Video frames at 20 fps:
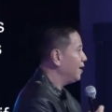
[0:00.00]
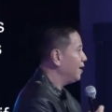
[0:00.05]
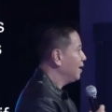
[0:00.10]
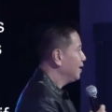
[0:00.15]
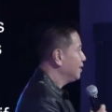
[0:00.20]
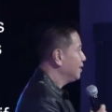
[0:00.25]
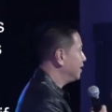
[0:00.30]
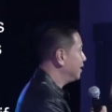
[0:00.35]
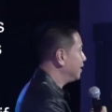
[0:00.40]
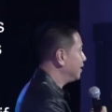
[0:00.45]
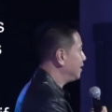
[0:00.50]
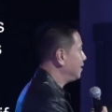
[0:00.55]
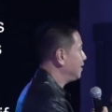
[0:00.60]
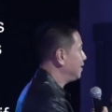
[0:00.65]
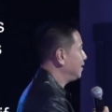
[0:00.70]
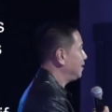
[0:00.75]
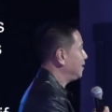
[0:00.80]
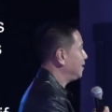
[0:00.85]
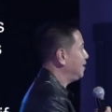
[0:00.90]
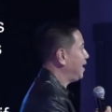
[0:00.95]

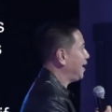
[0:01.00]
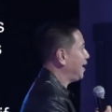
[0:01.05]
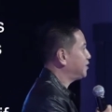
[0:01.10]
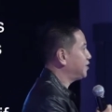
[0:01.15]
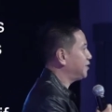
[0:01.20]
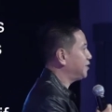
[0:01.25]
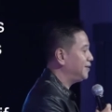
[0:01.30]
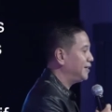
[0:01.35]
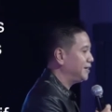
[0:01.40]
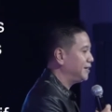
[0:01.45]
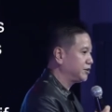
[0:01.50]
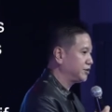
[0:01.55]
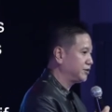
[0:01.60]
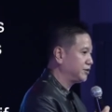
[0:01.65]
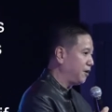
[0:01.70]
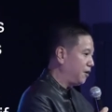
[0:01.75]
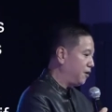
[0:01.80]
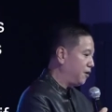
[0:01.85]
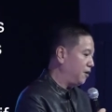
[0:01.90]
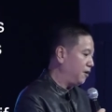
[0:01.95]
the lecturer
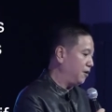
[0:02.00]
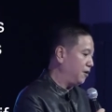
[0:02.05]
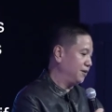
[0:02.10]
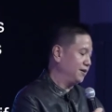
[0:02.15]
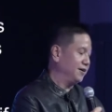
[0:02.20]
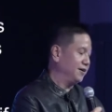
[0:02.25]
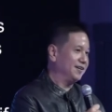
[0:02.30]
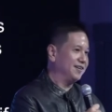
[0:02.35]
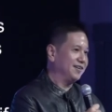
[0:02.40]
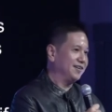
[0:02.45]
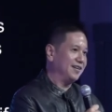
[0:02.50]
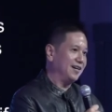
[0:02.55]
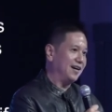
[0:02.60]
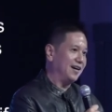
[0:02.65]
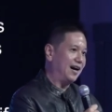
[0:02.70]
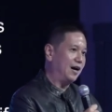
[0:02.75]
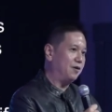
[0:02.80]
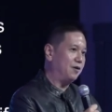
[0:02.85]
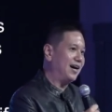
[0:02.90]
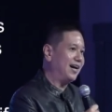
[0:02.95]
saw
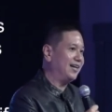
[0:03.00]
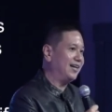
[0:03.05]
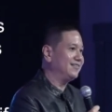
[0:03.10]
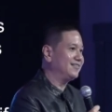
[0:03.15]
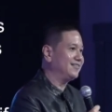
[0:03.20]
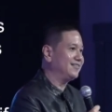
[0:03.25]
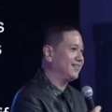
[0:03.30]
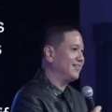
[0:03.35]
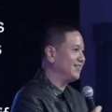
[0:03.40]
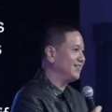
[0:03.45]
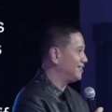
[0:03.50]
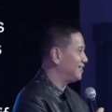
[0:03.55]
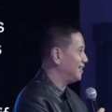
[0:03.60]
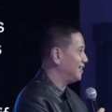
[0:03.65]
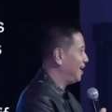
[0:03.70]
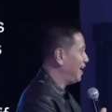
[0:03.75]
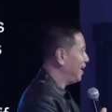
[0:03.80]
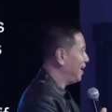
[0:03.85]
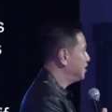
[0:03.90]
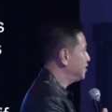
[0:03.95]
our
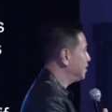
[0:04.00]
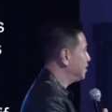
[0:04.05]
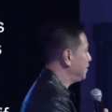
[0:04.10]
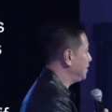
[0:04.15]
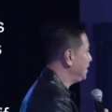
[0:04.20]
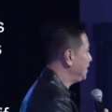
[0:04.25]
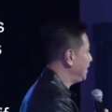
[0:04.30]
answers and saw the